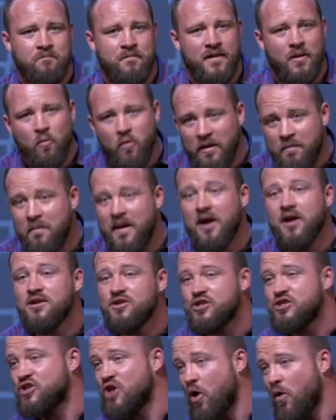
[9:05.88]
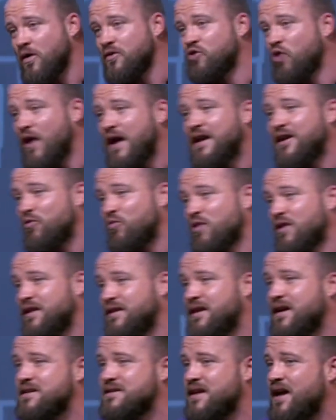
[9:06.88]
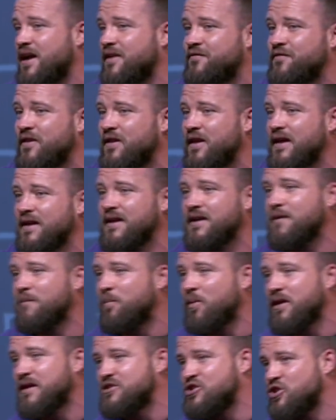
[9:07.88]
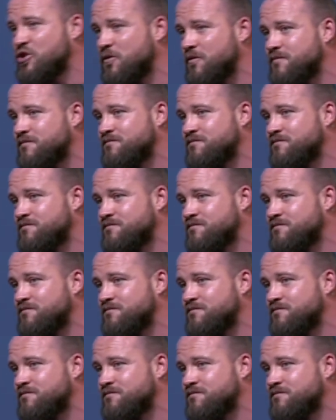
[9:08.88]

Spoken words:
When marriage is going great, it really does kind of feel like it completes you.